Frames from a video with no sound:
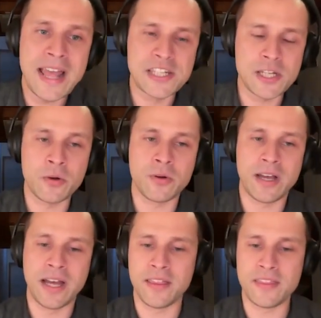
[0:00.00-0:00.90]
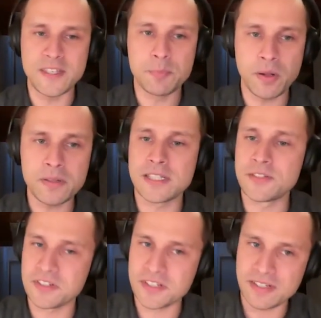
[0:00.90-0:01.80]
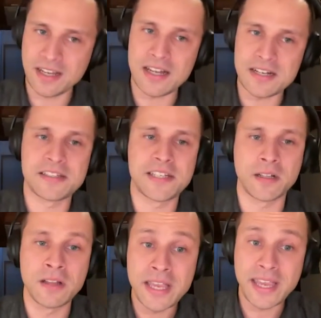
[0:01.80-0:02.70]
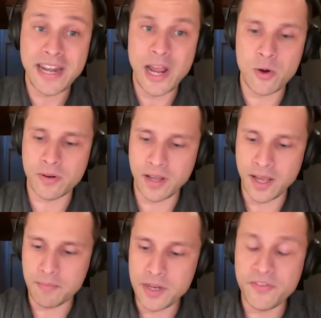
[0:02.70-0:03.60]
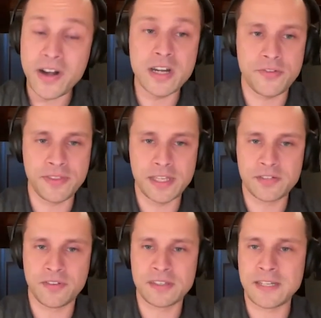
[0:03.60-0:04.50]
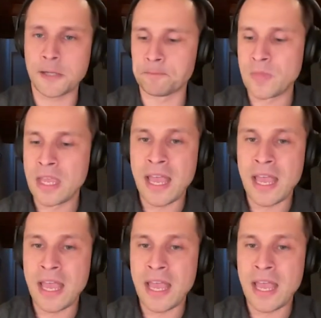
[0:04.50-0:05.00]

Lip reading: And so these pulses versus a constant signal can now mean very different things for the cell.